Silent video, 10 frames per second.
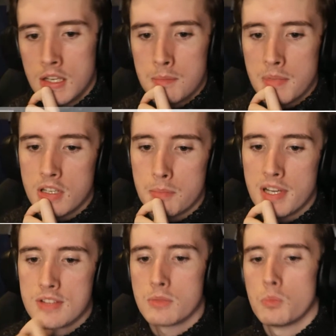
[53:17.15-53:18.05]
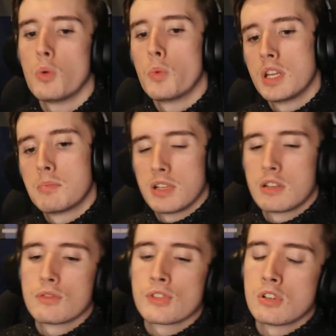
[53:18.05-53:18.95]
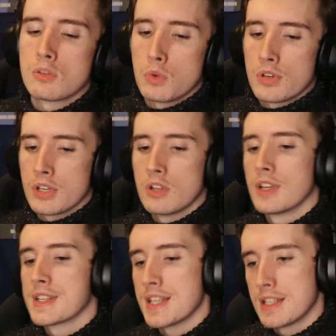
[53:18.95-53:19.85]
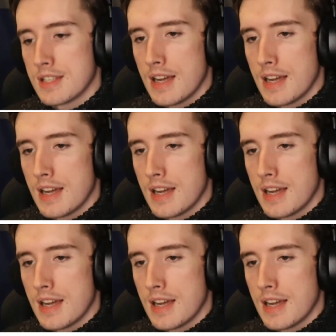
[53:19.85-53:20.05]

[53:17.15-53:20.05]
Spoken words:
Make your bets on what weird player will score a wonder goal next season.